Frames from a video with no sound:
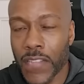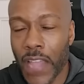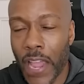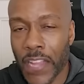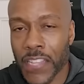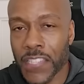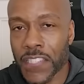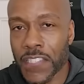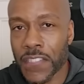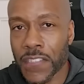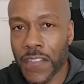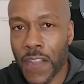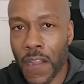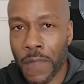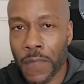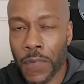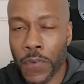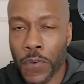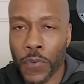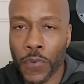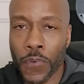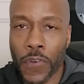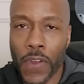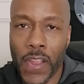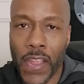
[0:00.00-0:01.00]
Texas
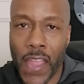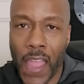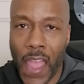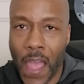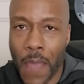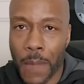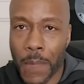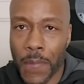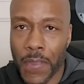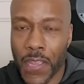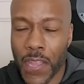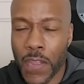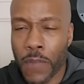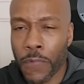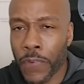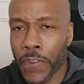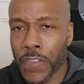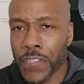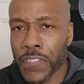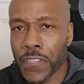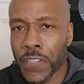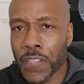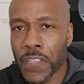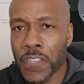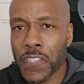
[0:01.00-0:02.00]
Governor Greg Abbott, he
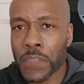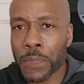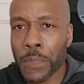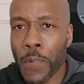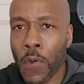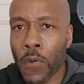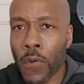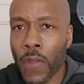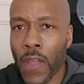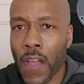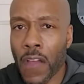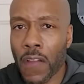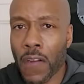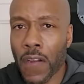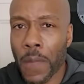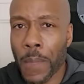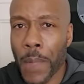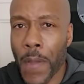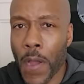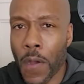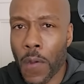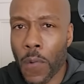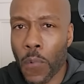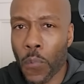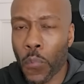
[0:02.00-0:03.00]
recently spoke out
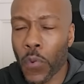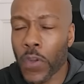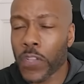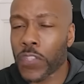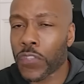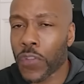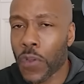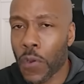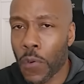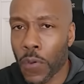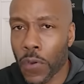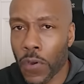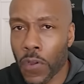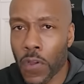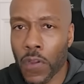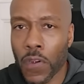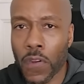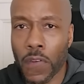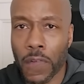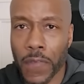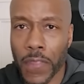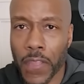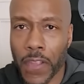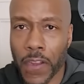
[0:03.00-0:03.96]
about what's going on over